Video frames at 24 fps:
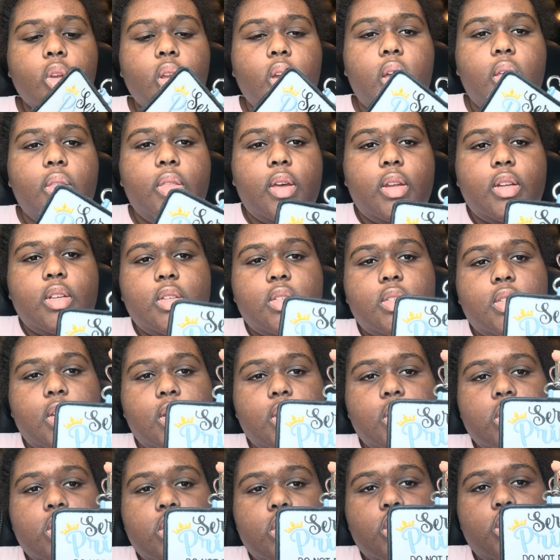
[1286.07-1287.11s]
And then it
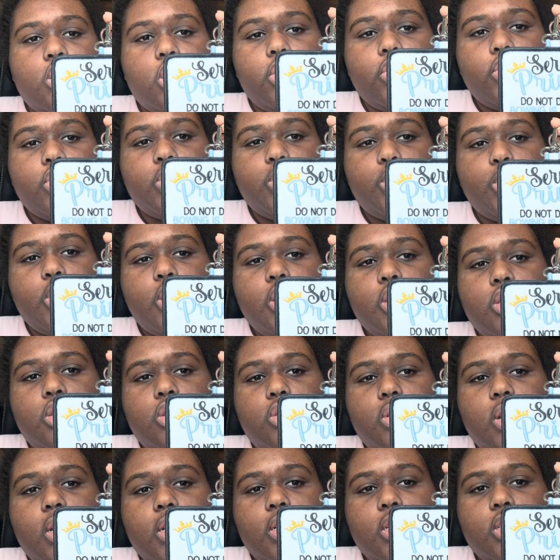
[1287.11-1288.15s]
says service prince, do
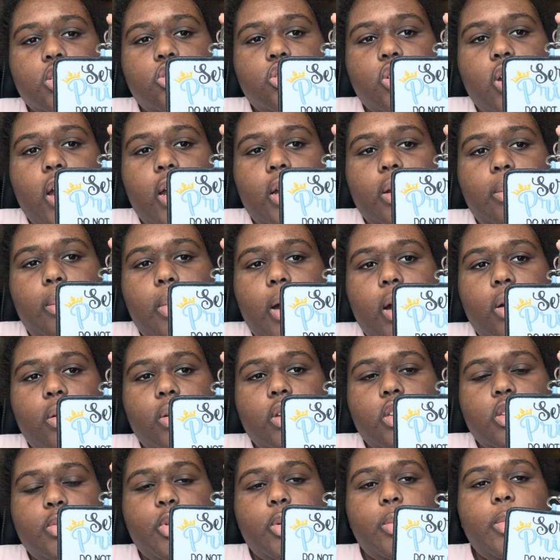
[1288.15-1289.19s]
not distract, bowing
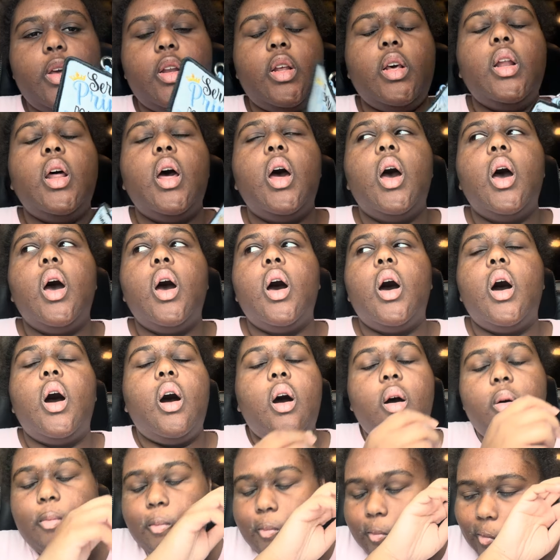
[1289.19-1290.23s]
is permitted.
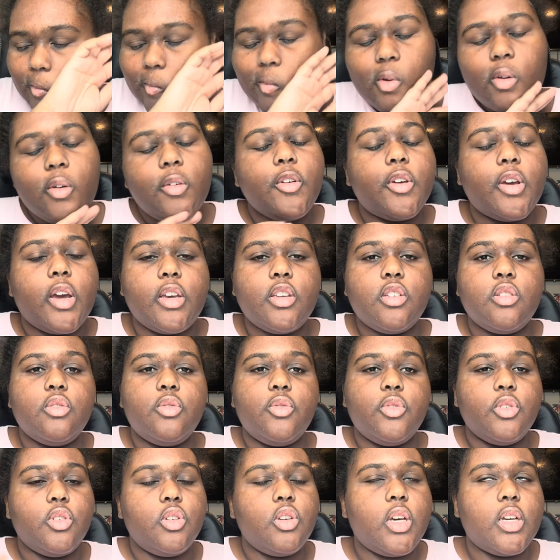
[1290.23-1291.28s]
For you
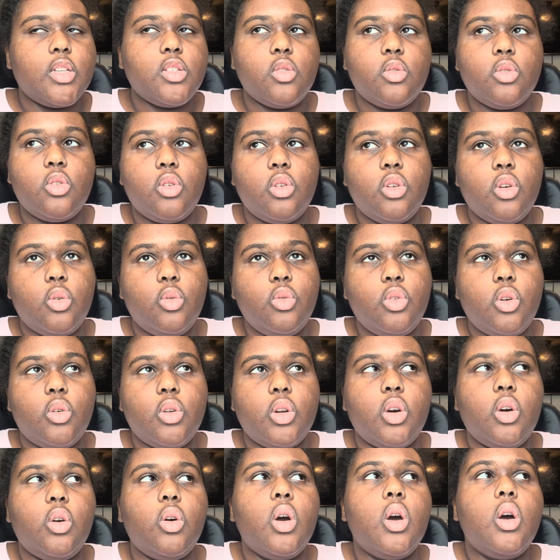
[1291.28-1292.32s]
guys who don't
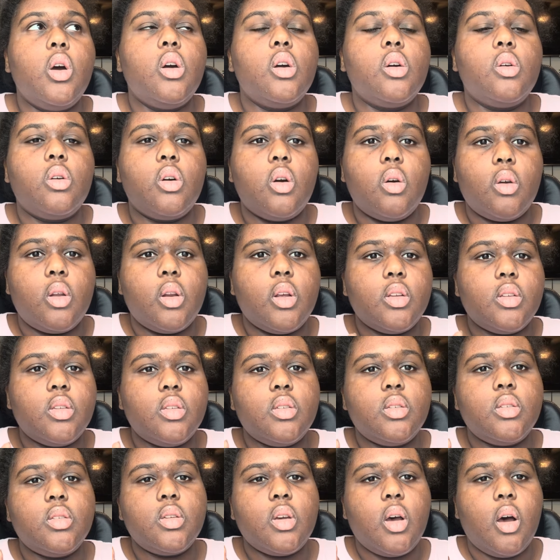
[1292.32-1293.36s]
know,
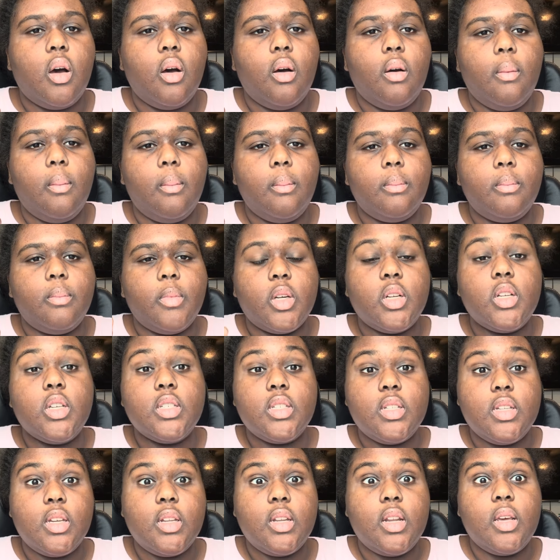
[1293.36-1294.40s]
Coconut's one of his
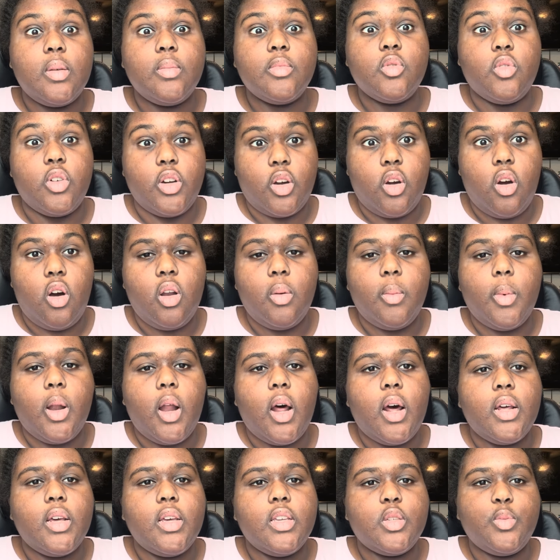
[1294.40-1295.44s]
nicknames, or I call him a
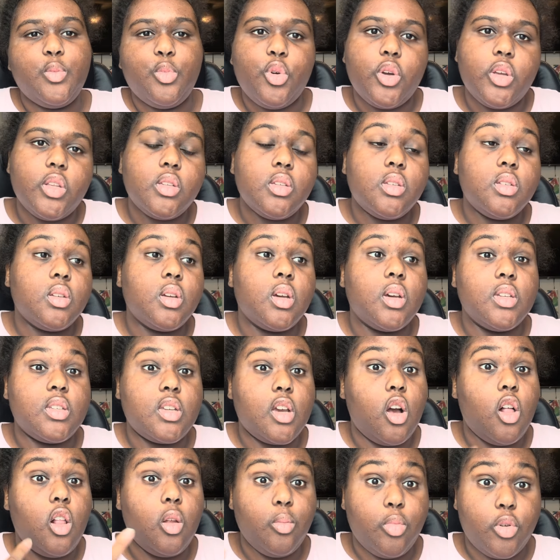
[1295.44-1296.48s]
lot, is Prince, because they
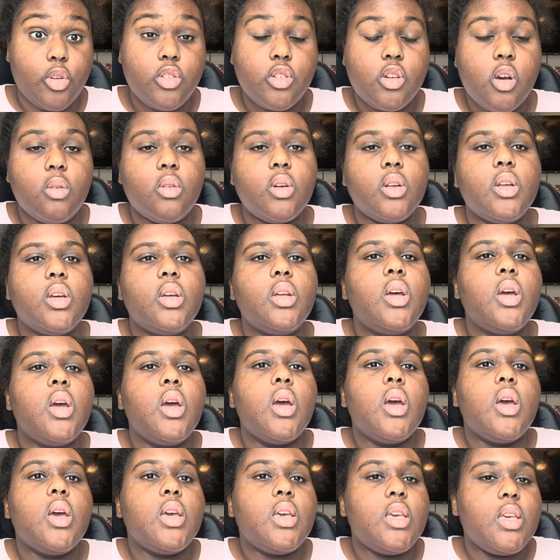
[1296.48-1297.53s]
call him Prince Coconut.
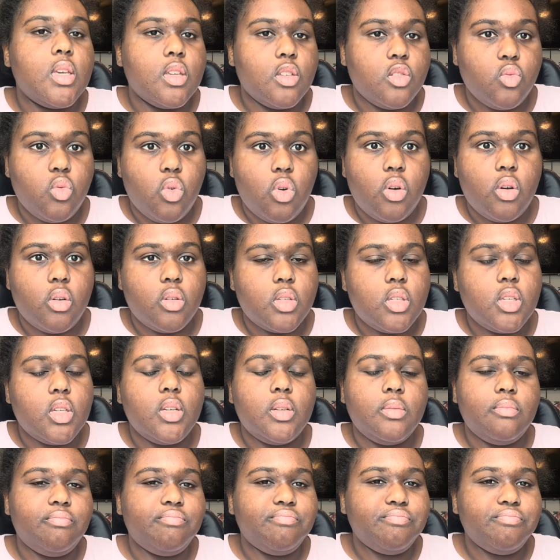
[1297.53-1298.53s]
He is royalty.